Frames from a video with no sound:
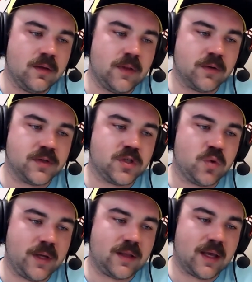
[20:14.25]
there was a
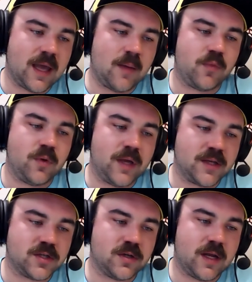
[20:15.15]
tweet that came through
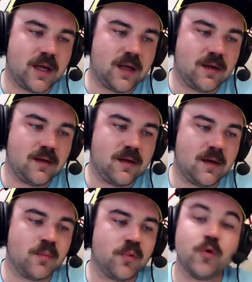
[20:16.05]
yesterday.
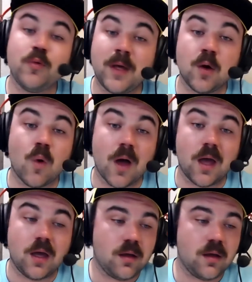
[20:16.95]
It blew me away.